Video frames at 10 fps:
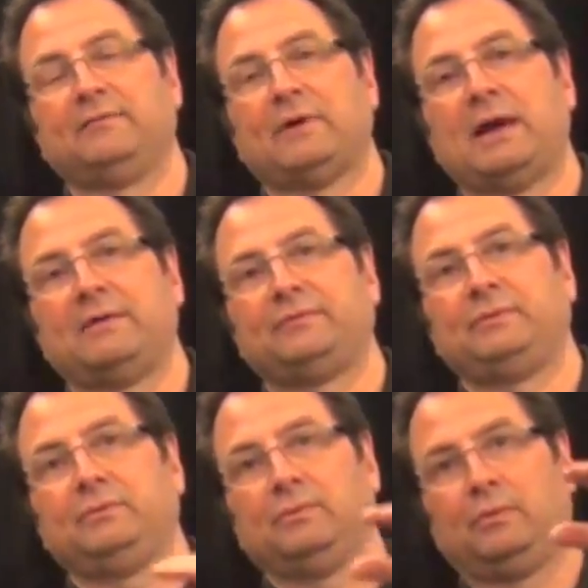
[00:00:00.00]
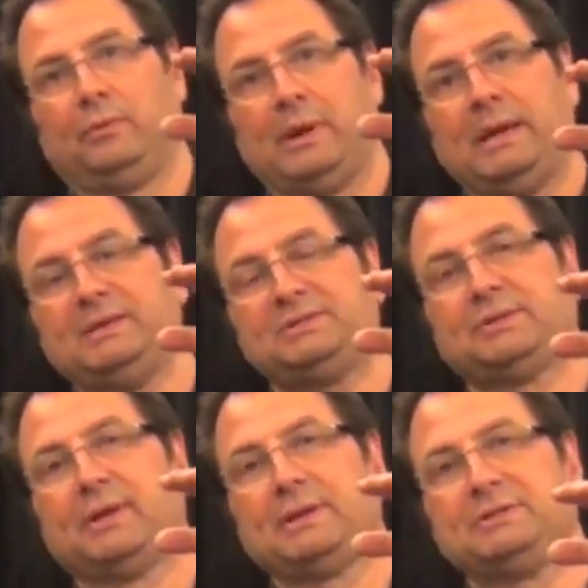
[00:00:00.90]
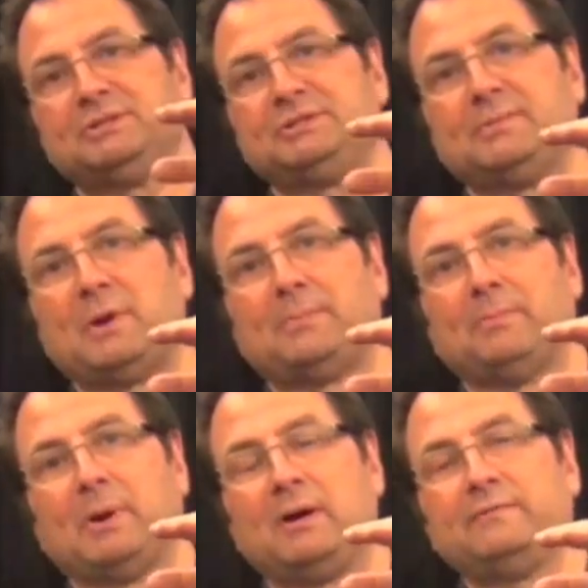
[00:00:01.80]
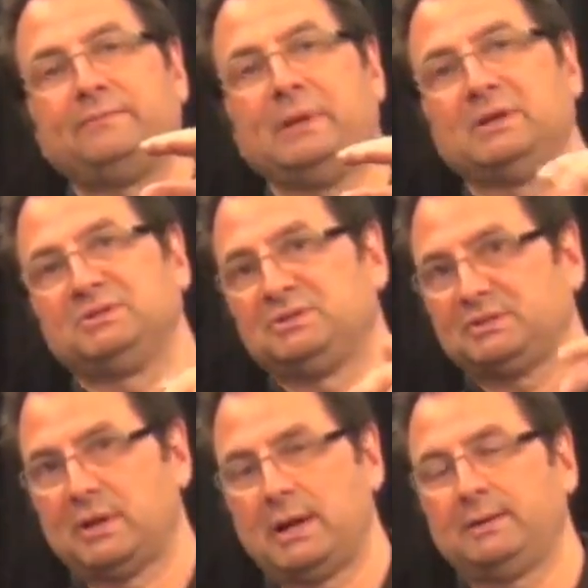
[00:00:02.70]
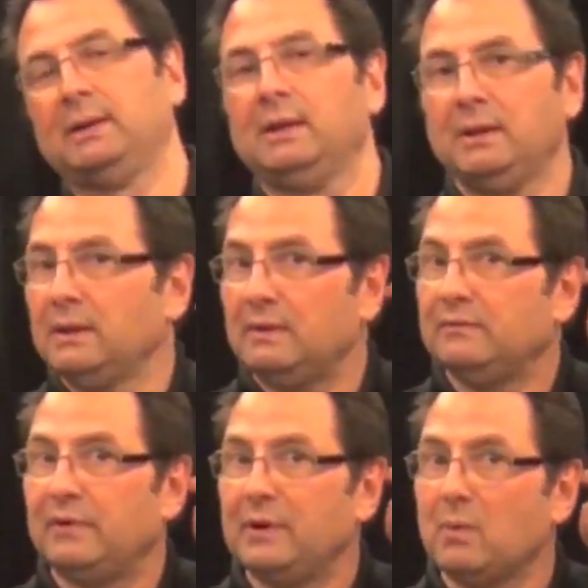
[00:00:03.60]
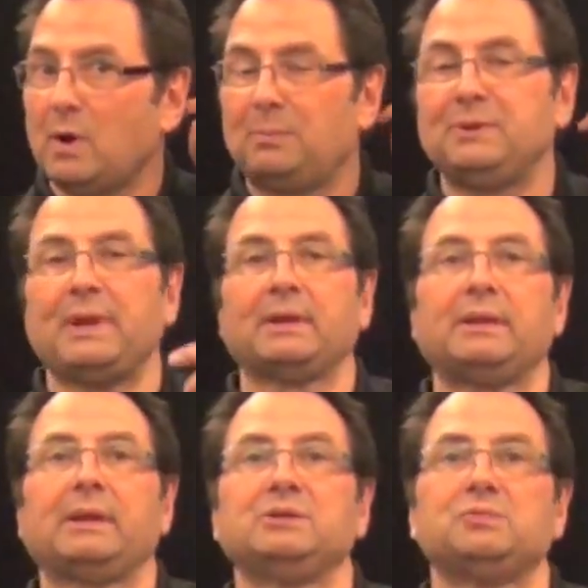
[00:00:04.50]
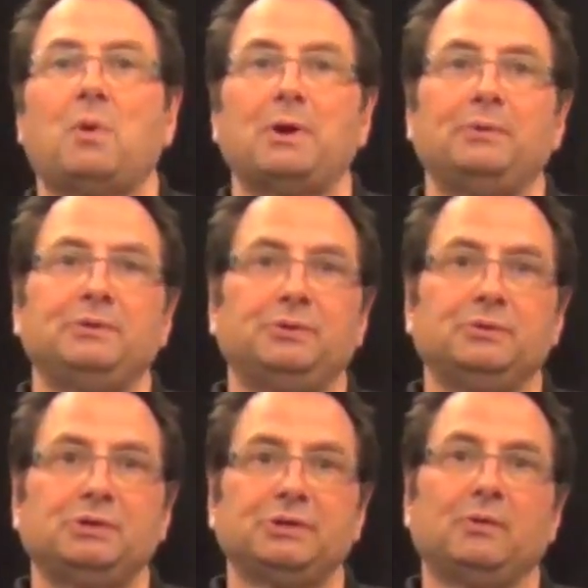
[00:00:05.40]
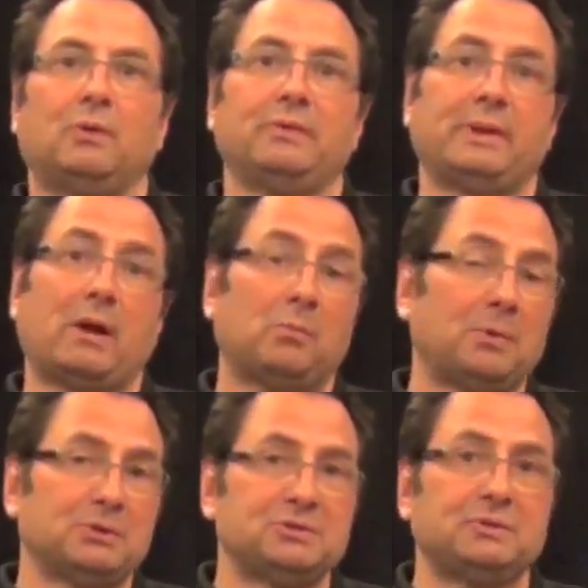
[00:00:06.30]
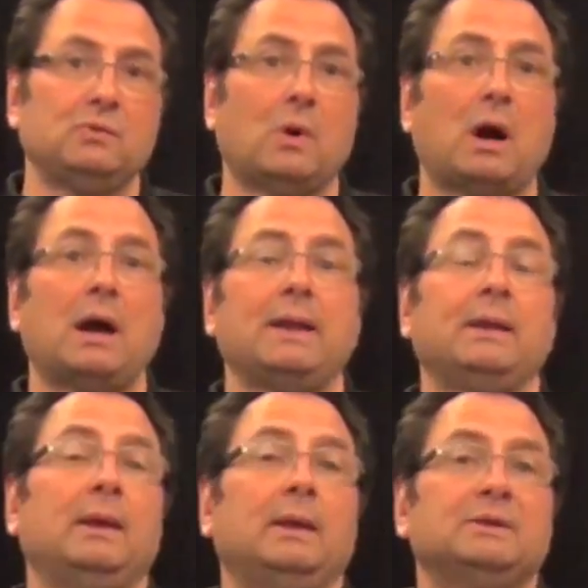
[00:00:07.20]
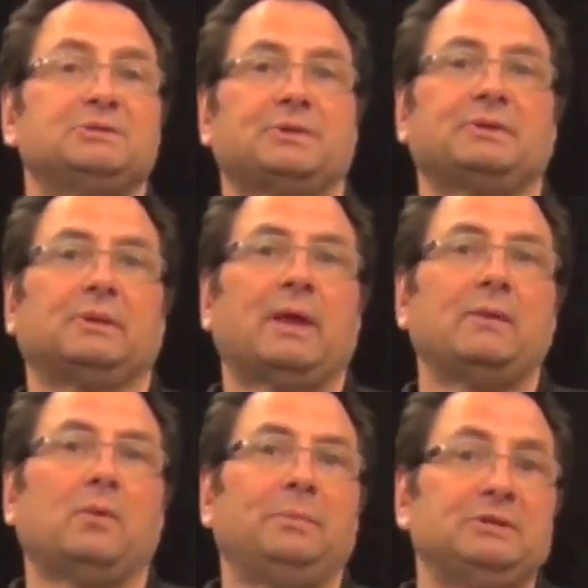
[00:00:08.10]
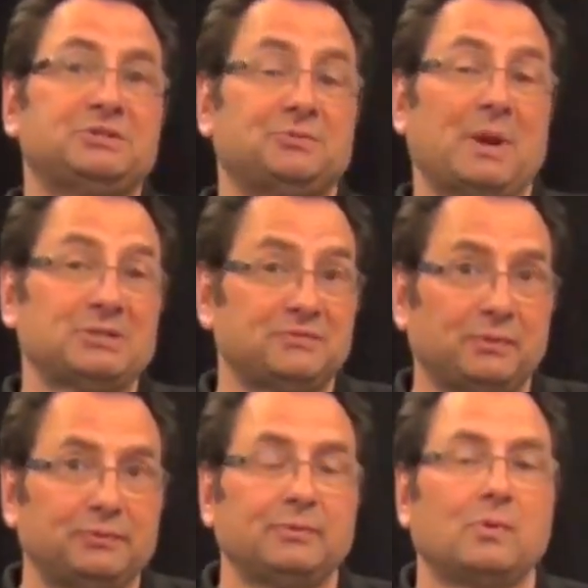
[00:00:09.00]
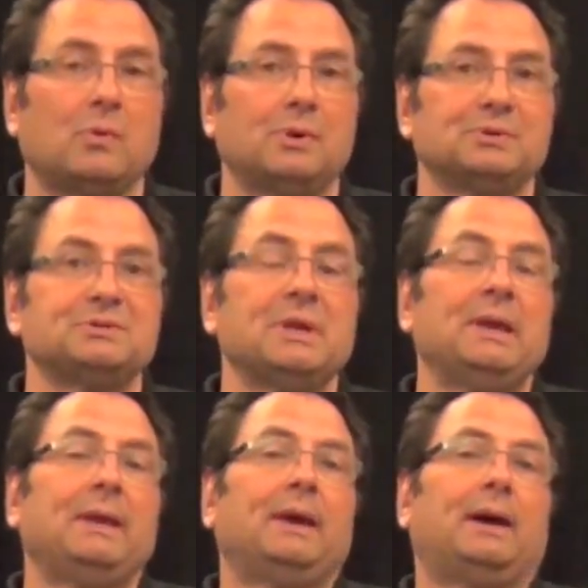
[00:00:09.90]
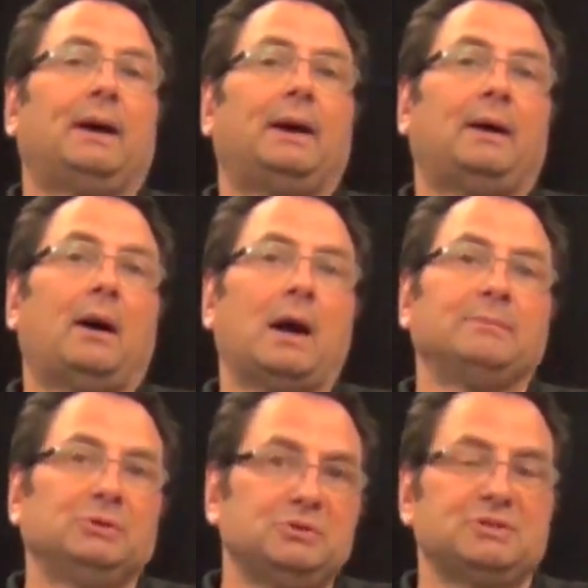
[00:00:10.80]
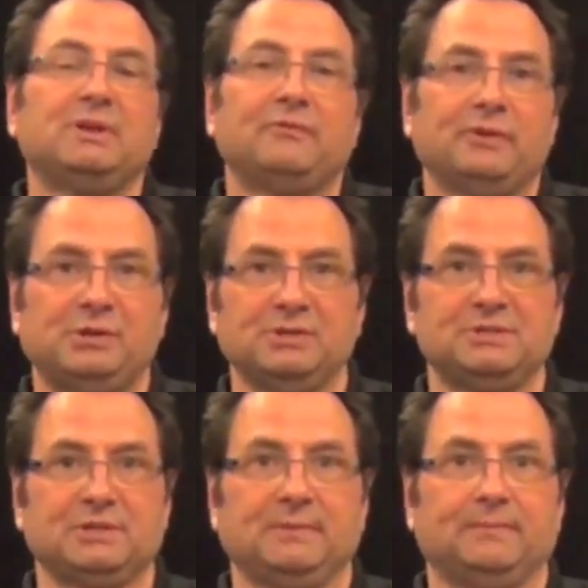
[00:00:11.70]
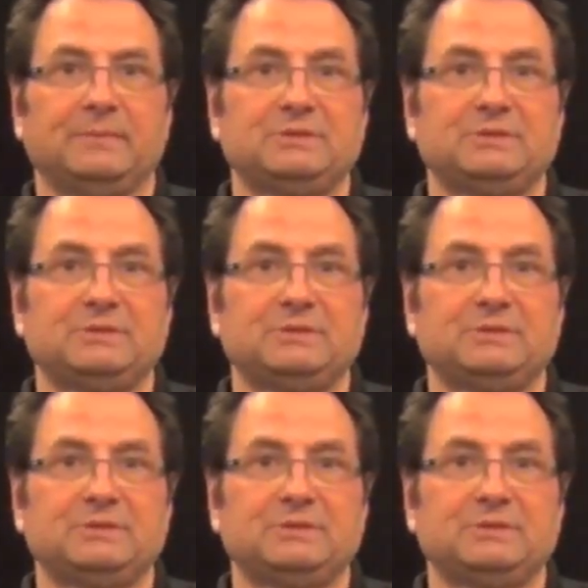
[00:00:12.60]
If I have to raise the lighting system up above because it's not very well protected against water intrusion, or the output is too high so that the light would be stressful to corals, I'm losing efficiency.